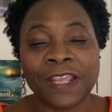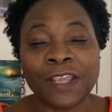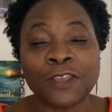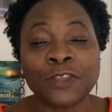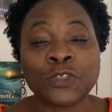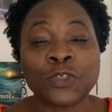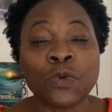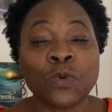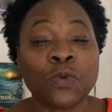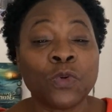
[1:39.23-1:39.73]

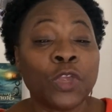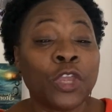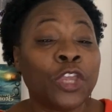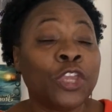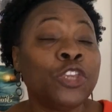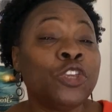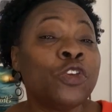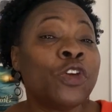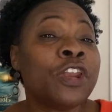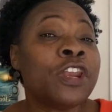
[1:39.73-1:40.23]
So
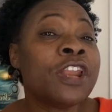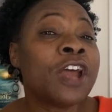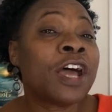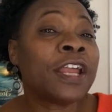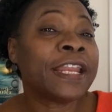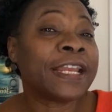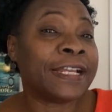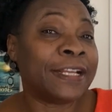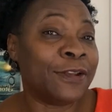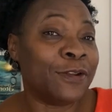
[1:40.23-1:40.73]
you're
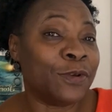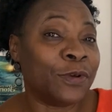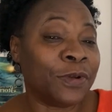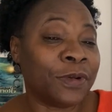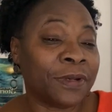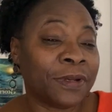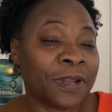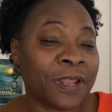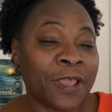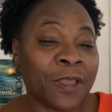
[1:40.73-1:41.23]
not
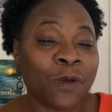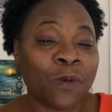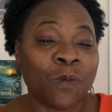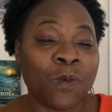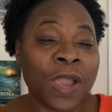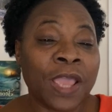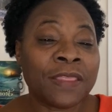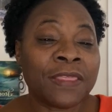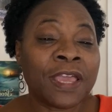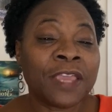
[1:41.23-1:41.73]
alone.
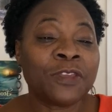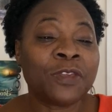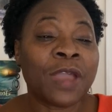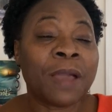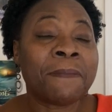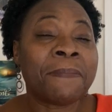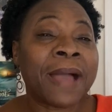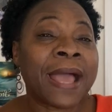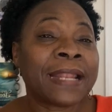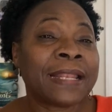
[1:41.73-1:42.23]
Whether you
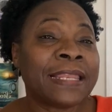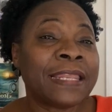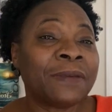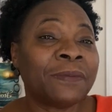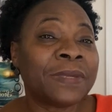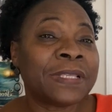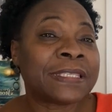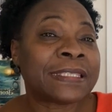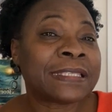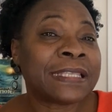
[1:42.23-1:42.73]
are battling
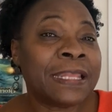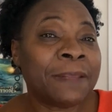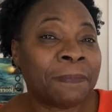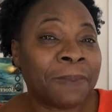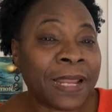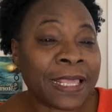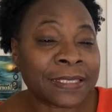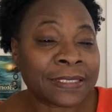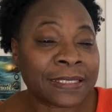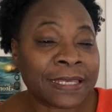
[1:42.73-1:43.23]
with
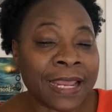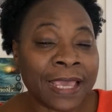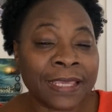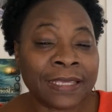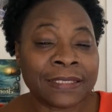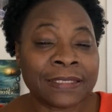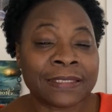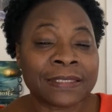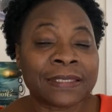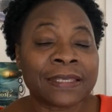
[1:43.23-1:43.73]
sleepless
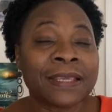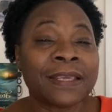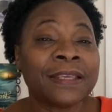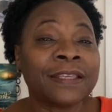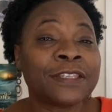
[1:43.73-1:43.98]
nights,